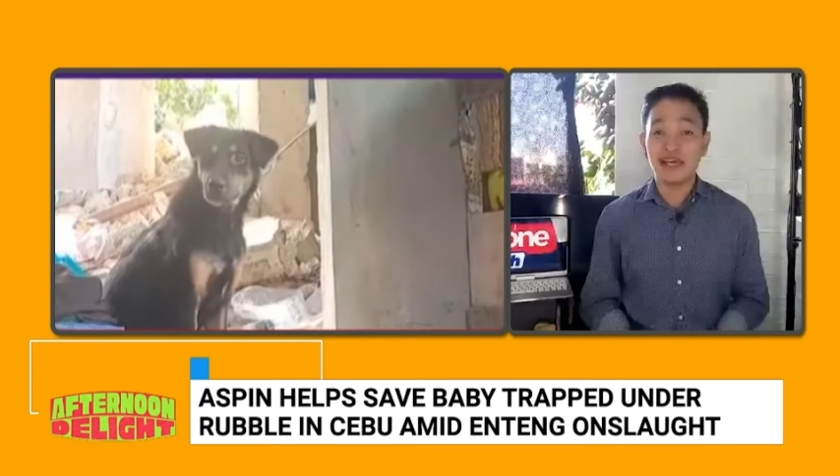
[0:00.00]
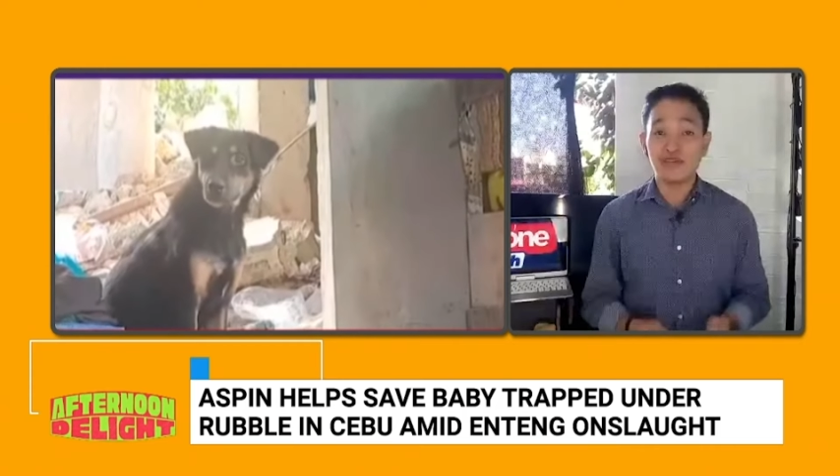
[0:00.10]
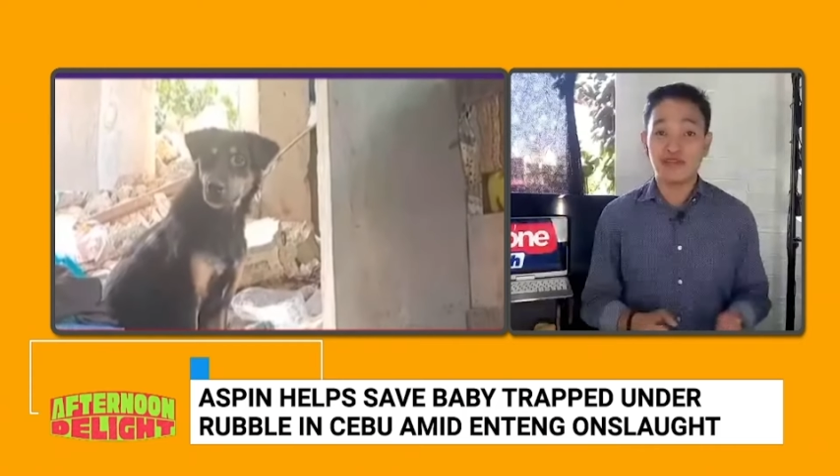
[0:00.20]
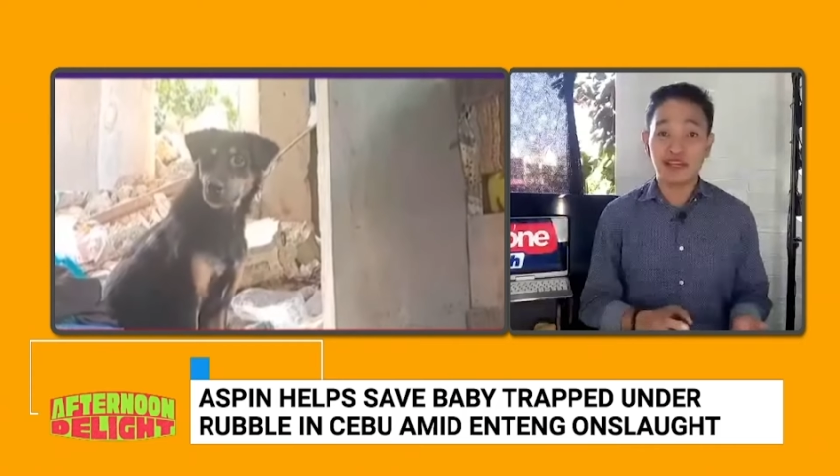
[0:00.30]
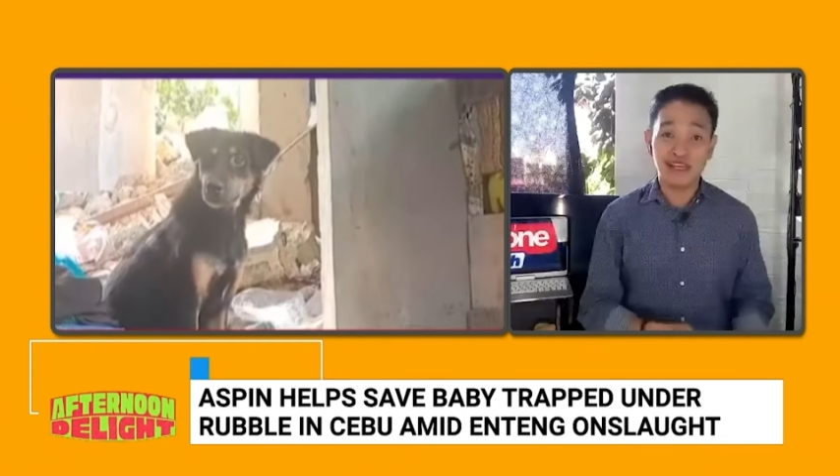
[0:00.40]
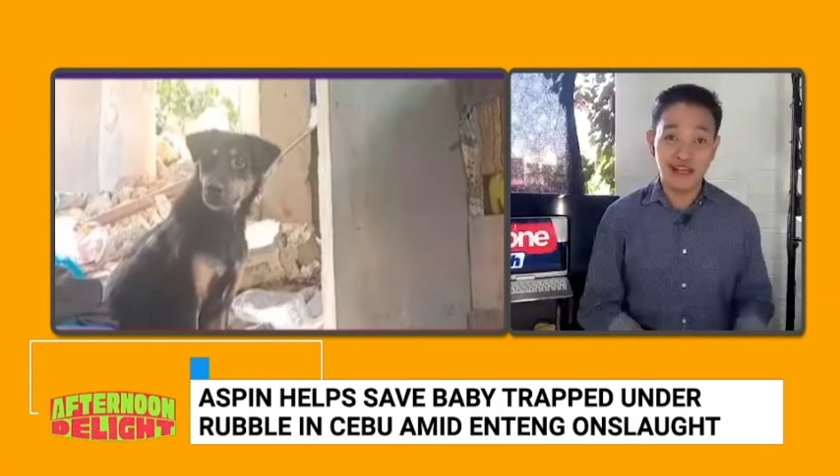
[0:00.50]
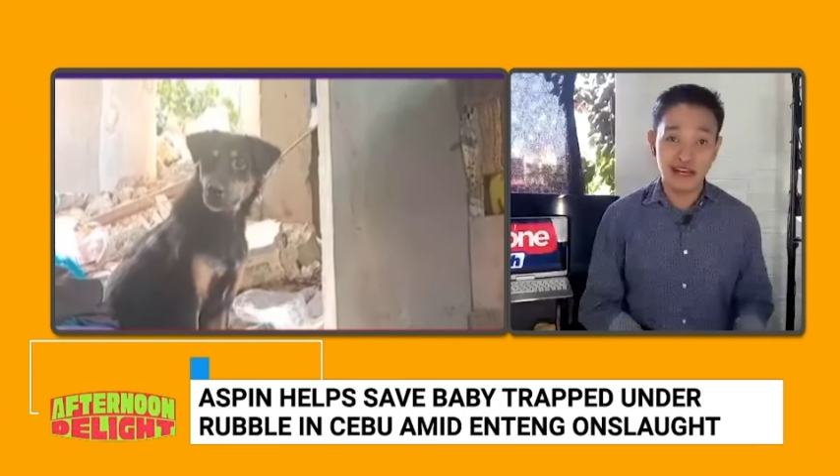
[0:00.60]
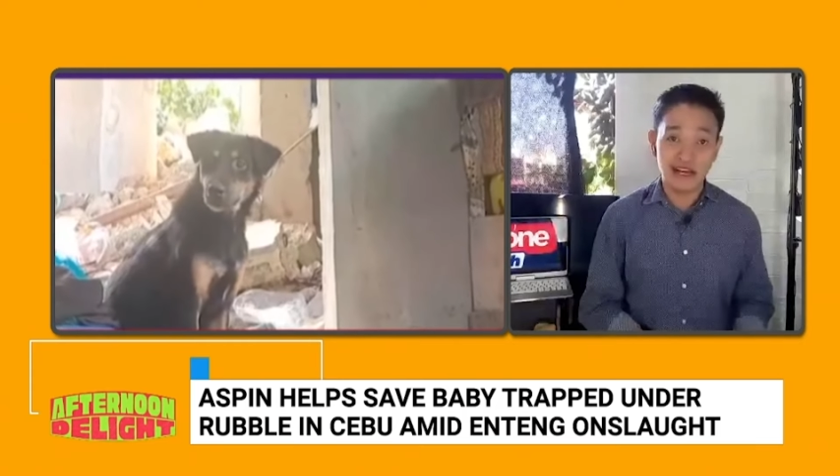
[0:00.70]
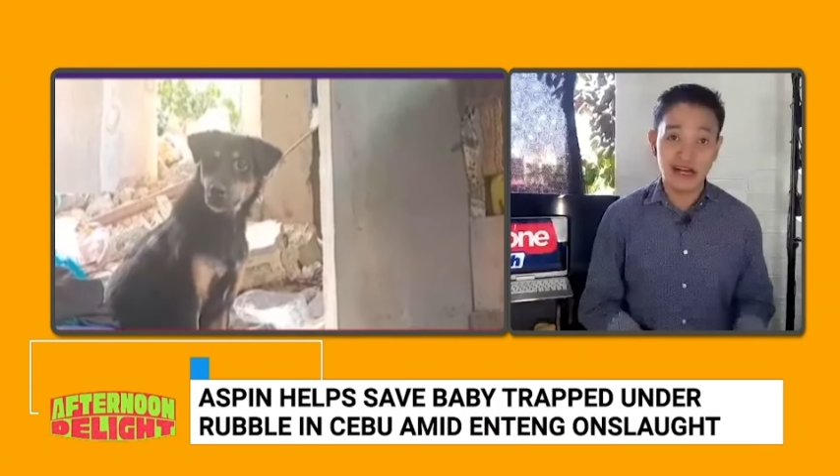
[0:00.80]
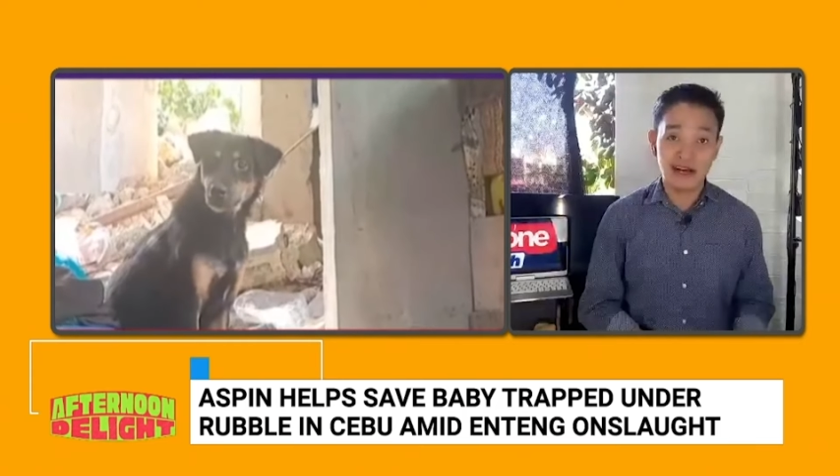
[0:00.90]
the
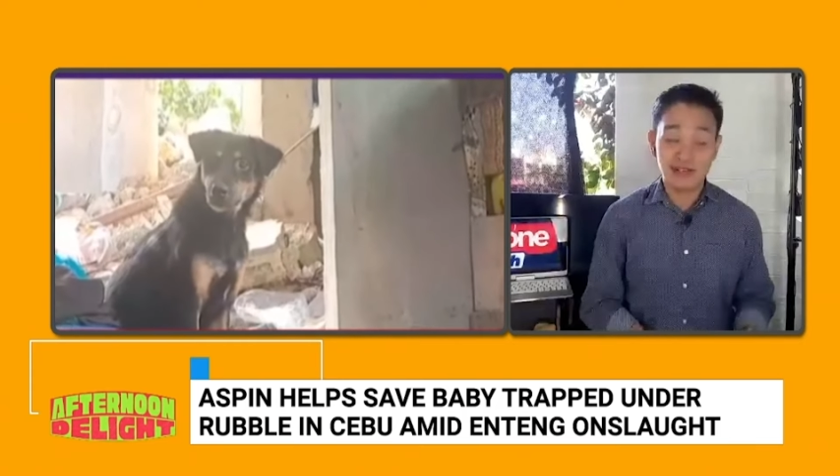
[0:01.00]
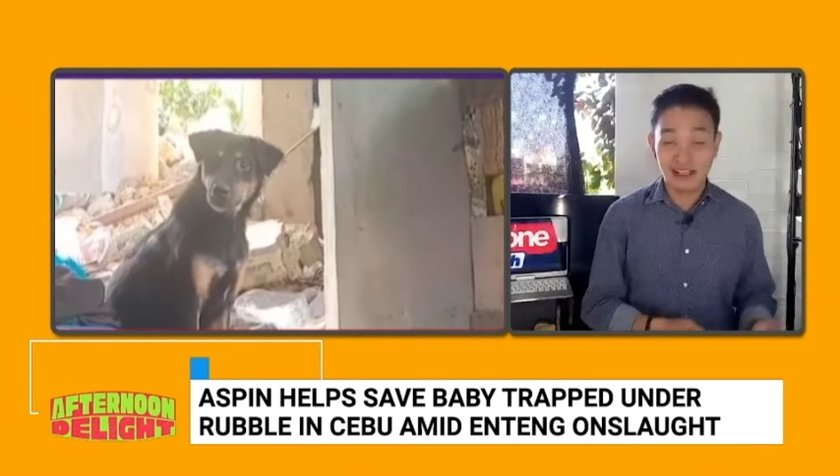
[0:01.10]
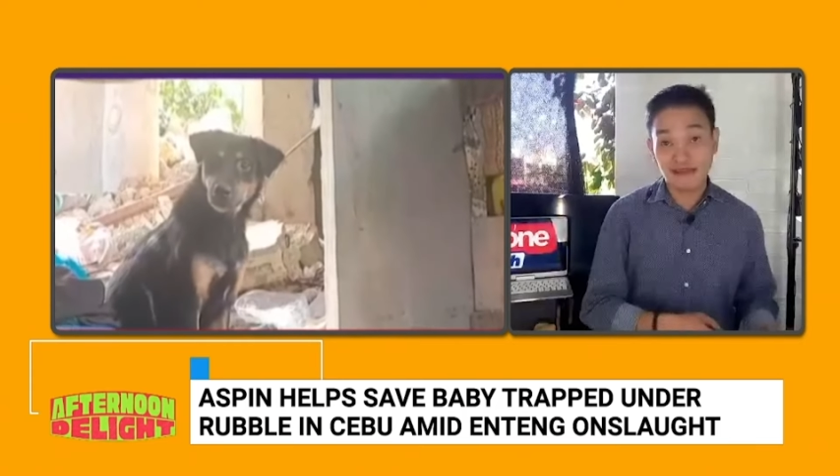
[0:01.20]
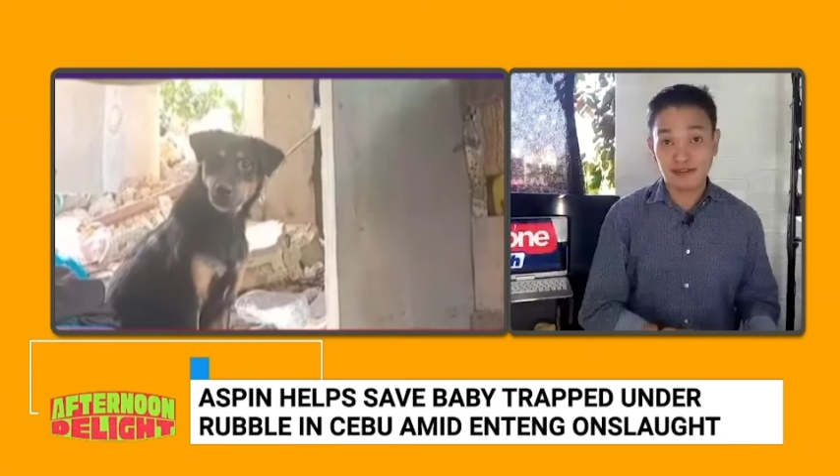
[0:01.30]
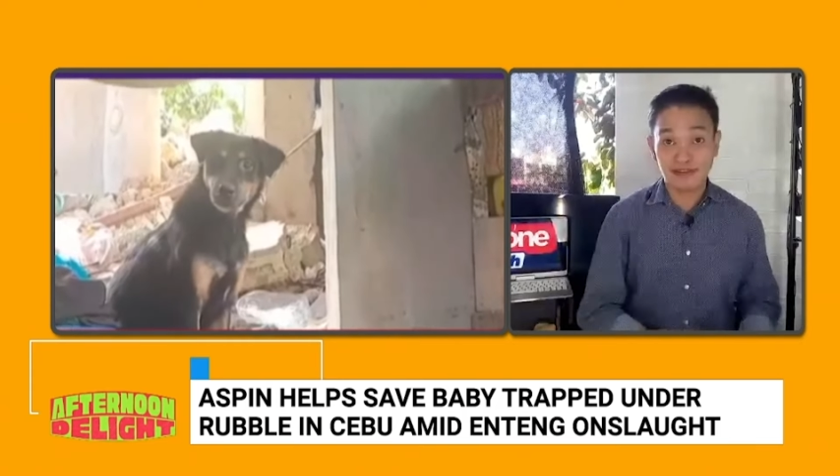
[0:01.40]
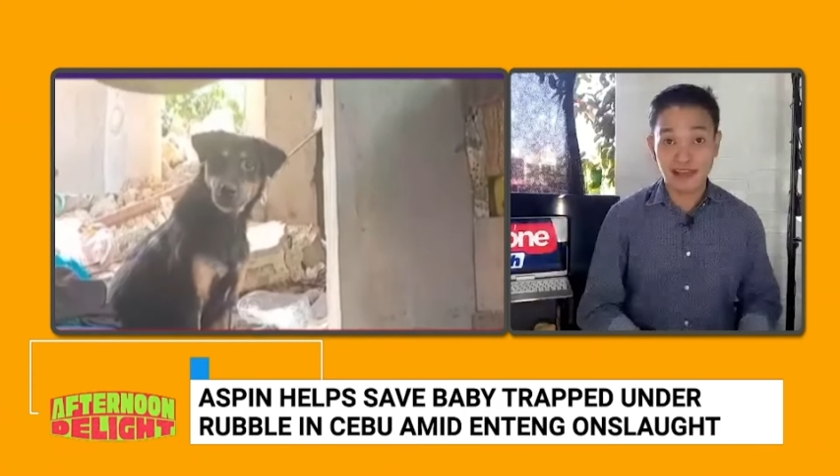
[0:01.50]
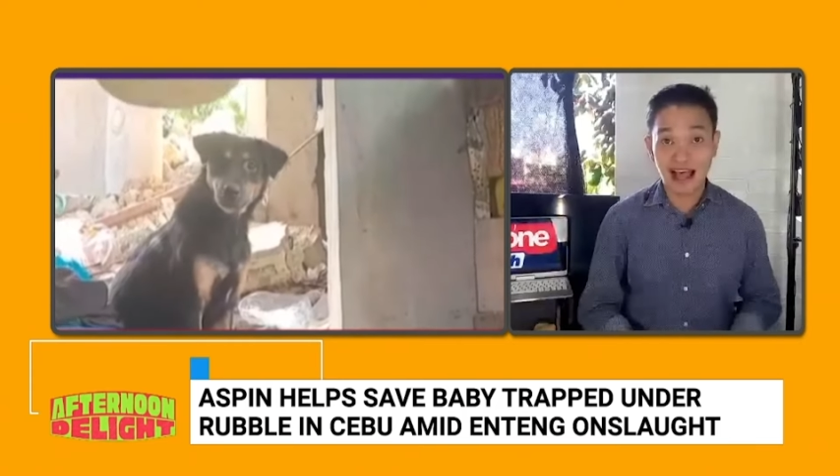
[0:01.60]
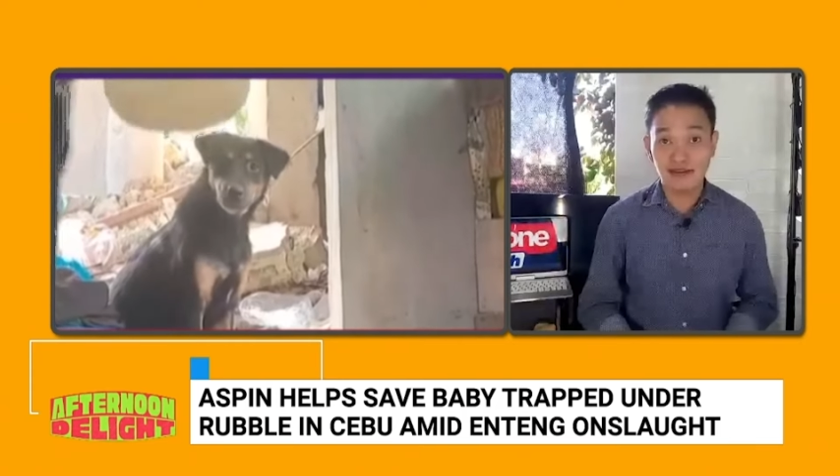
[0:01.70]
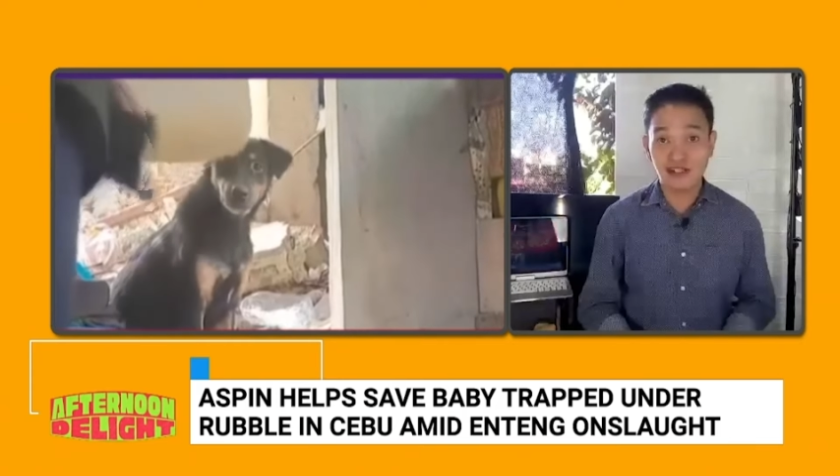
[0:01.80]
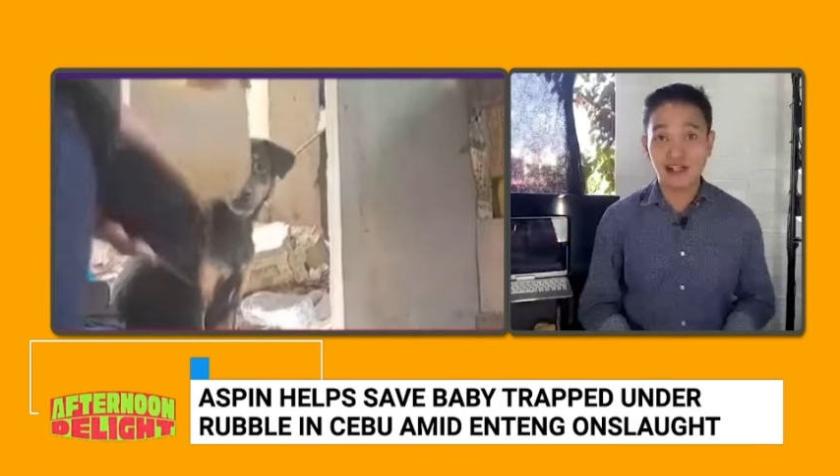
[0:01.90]
what's left of the
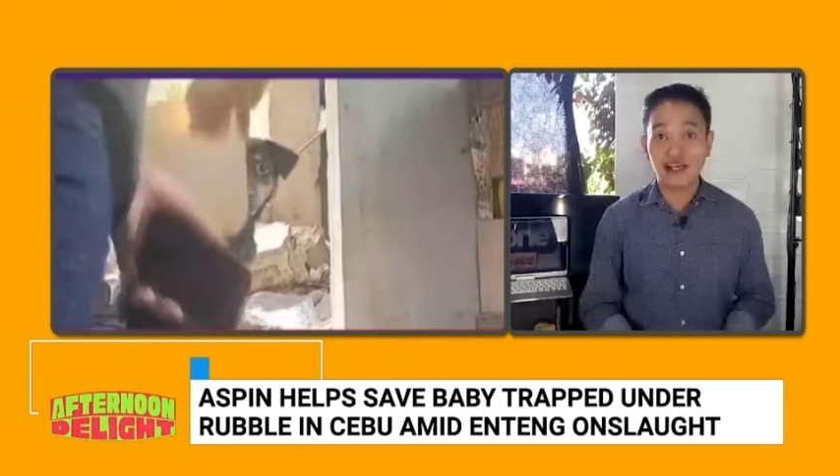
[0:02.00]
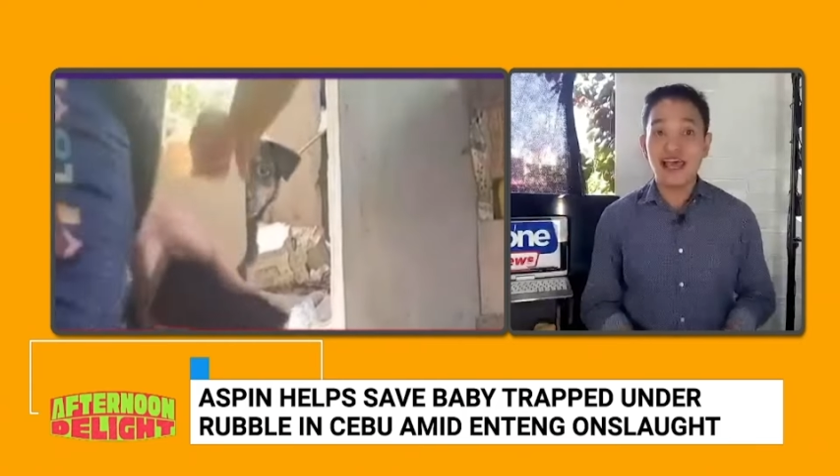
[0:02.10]
house.